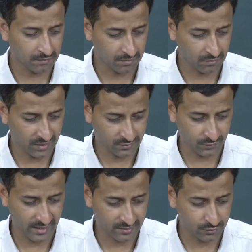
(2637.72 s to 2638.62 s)
what
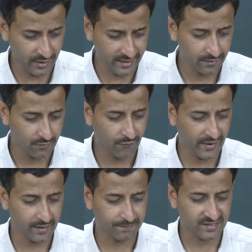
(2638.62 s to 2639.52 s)
we are doing
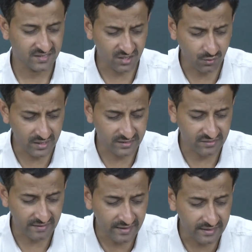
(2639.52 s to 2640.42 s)
when a particular
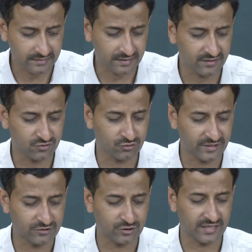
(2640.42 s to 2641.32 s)
generation is rich in